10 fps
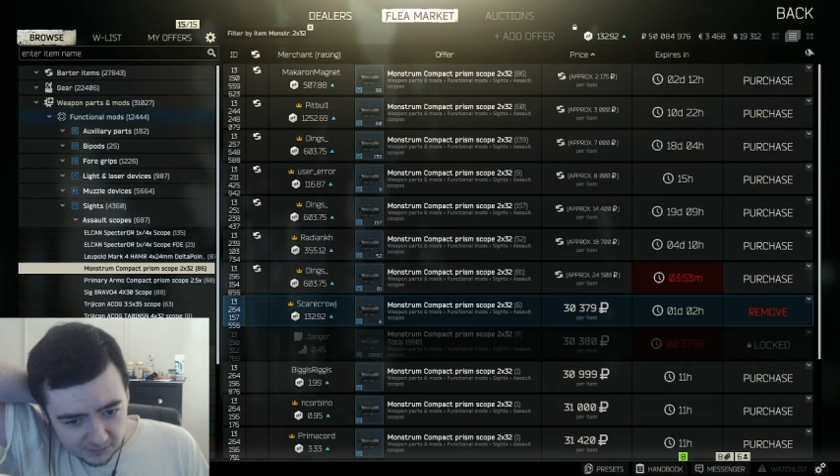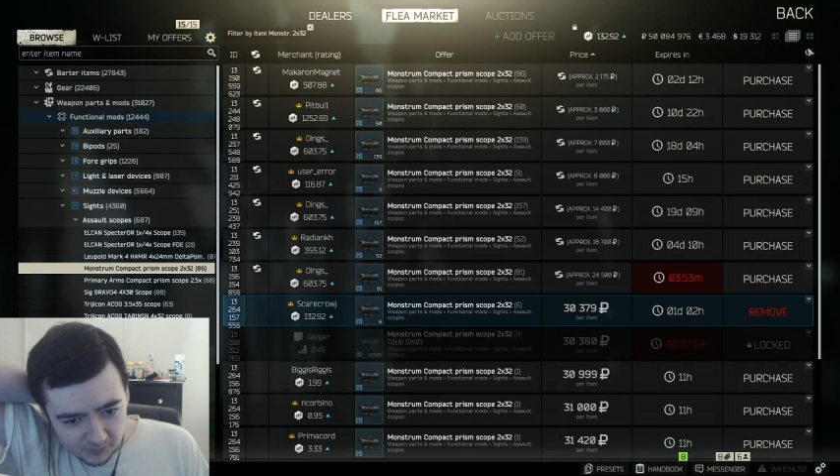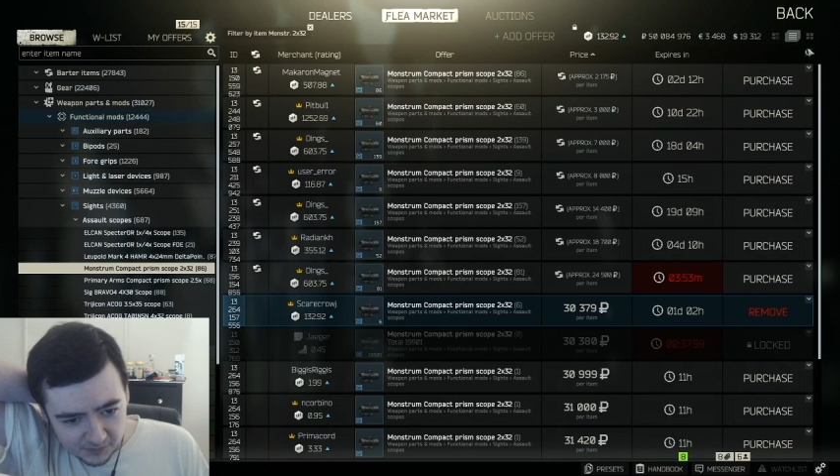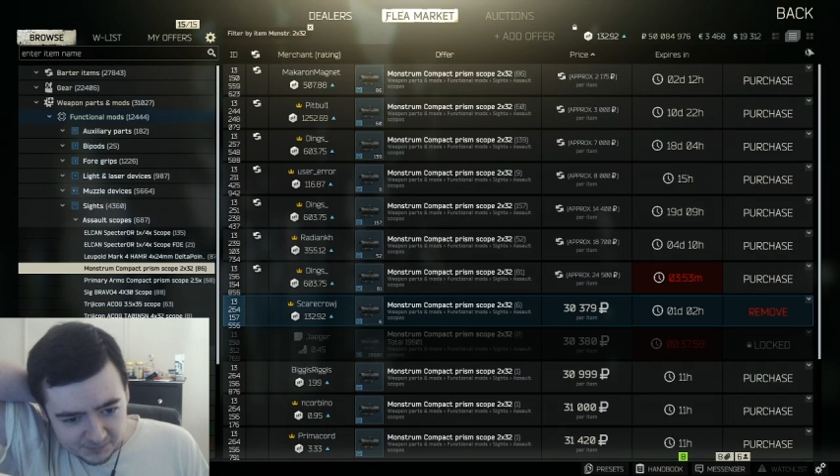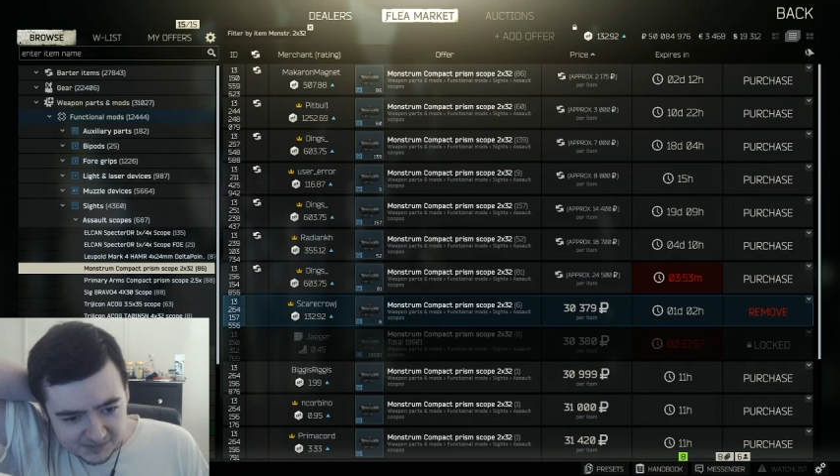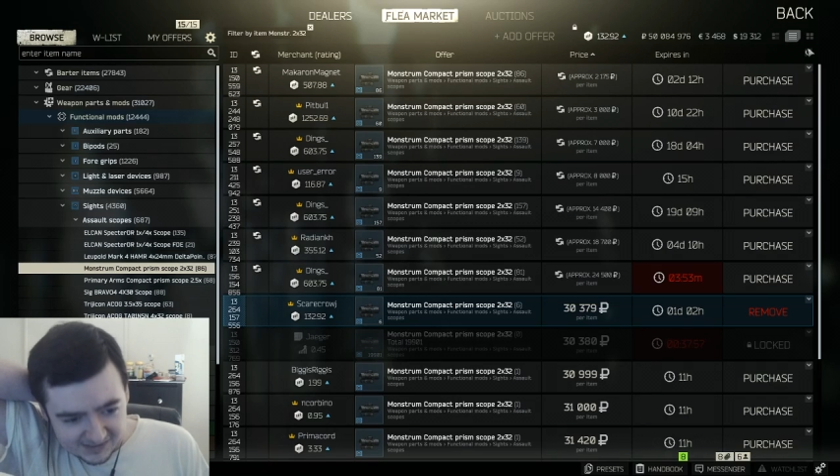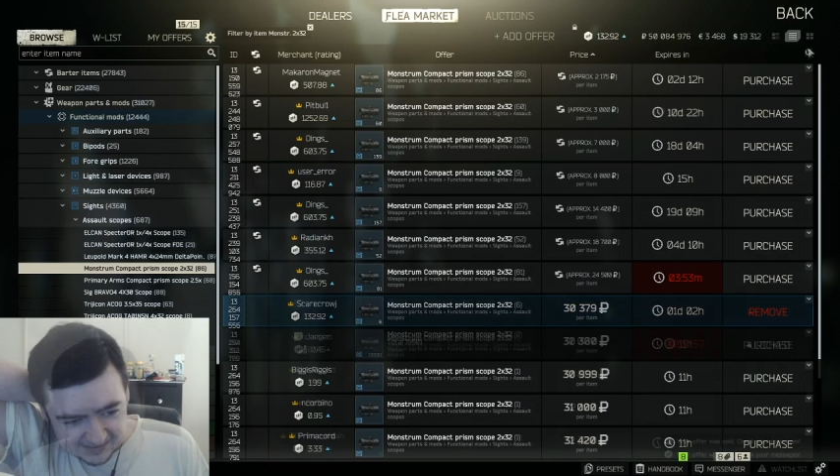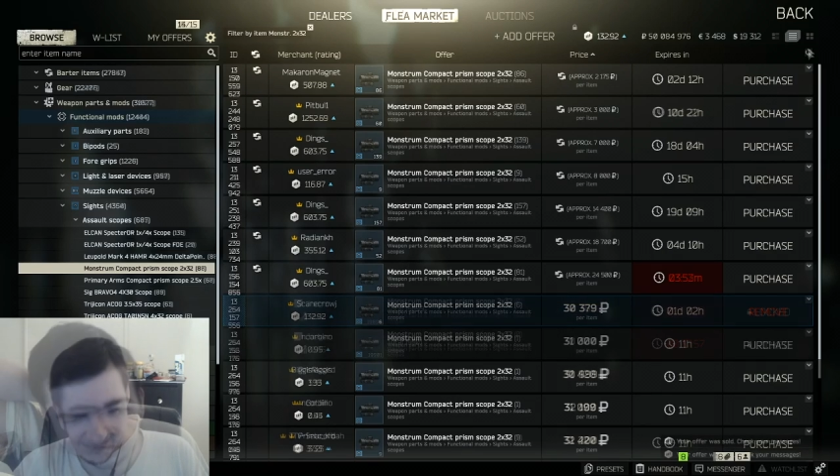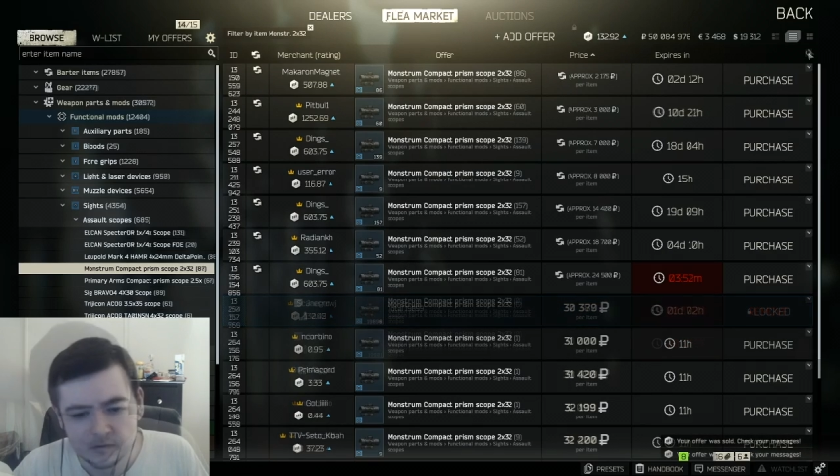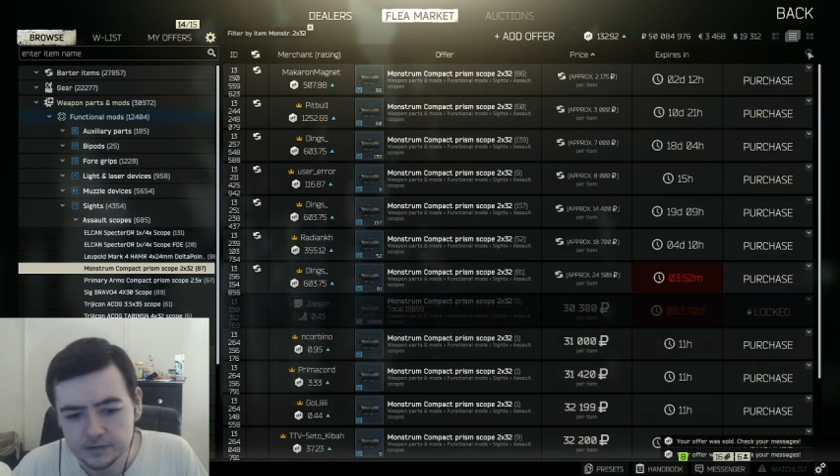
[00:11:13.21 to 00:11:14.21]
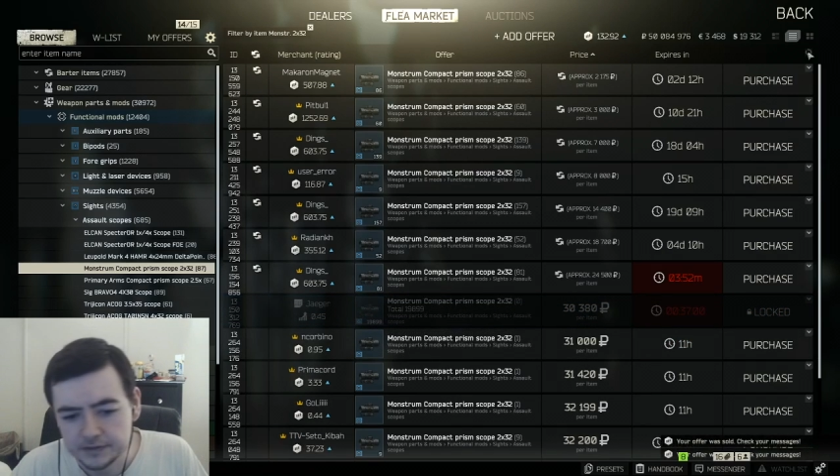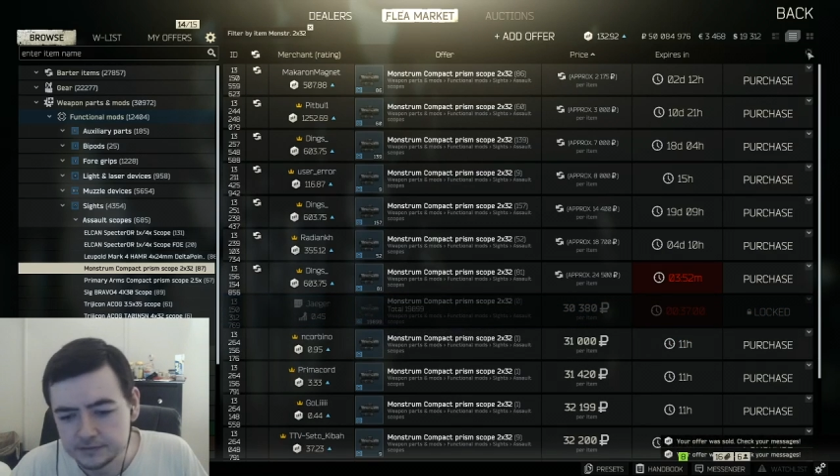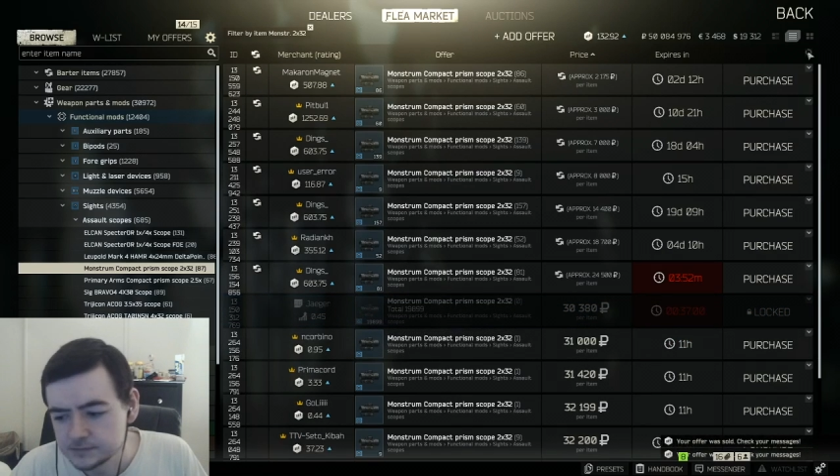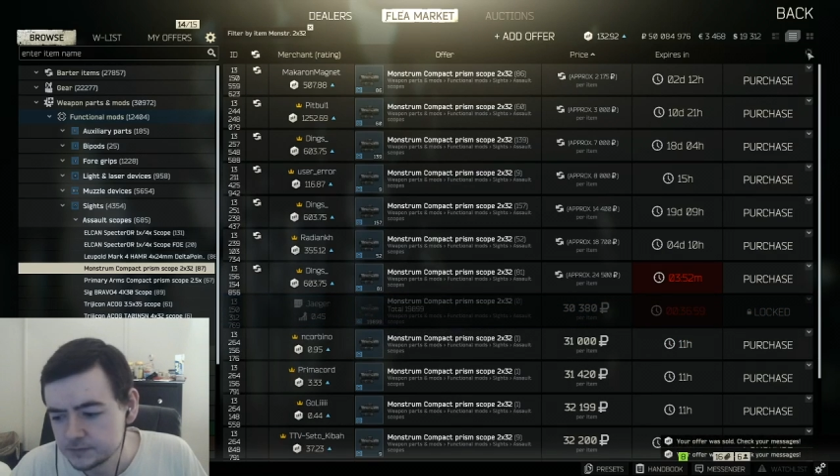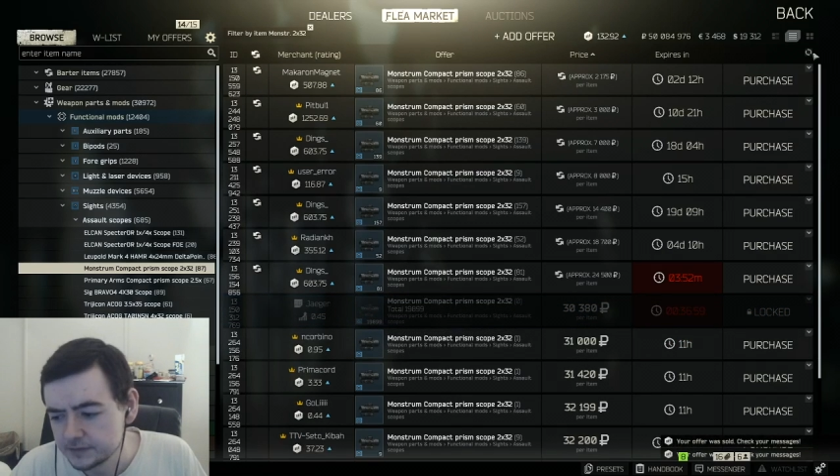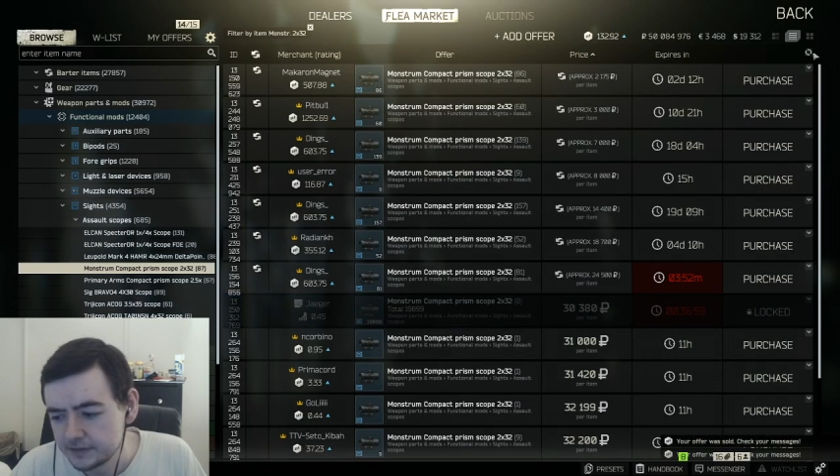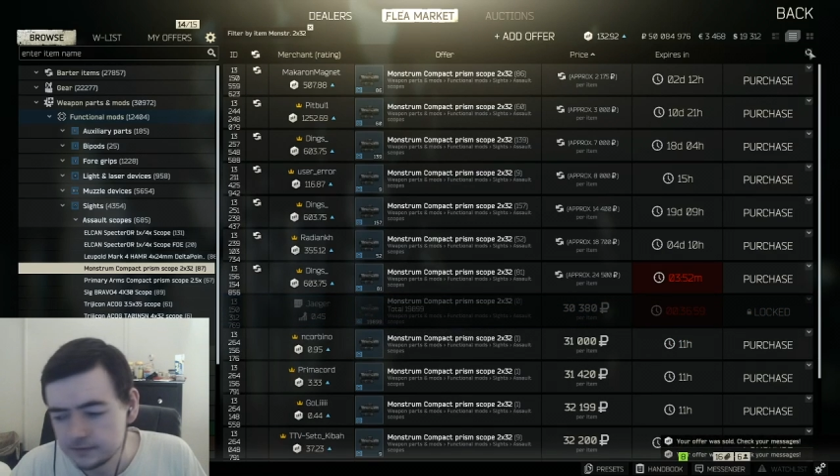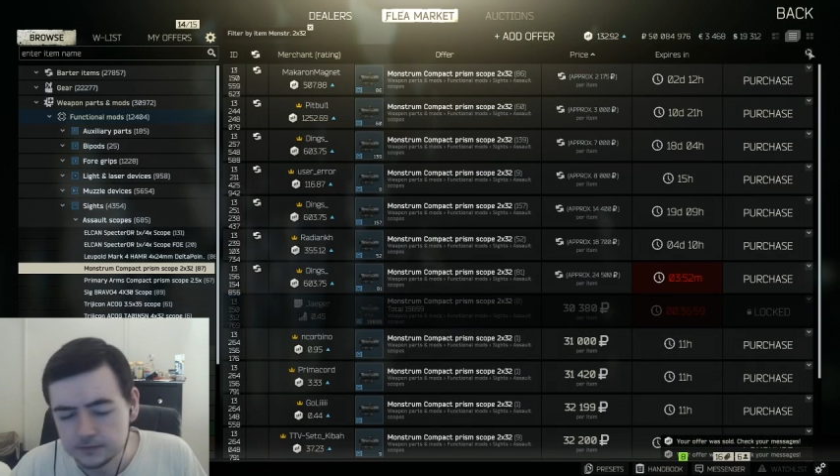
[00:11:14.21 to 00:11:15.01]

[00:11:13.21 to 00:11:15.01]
whoops. Okay, so that,